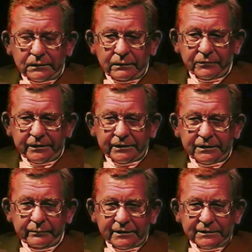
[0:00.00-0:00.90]
And
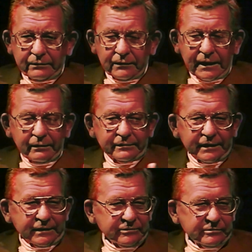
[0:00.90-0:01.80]
I'm thinking to myself,
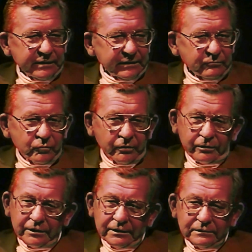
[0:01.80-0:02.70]
well, how can I do that
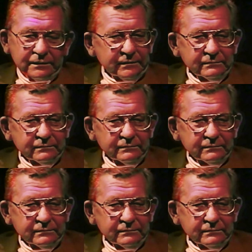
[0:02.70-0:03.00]
and work?